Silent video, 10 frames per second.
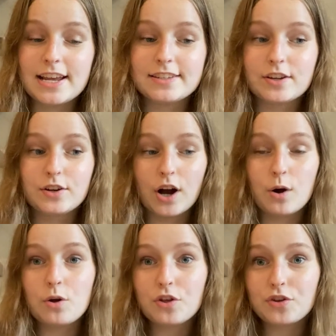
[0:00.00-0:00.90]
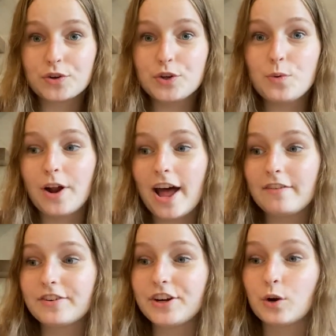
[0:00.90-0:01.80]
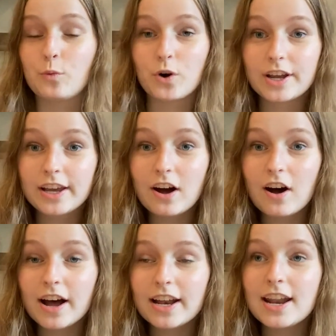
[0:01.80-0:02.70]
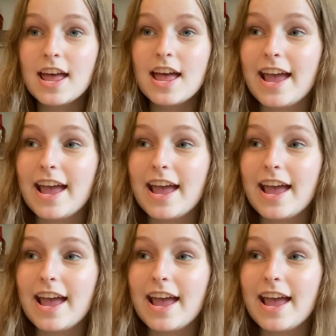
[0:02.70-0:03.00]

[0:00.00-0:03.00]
is go through whatever you're working on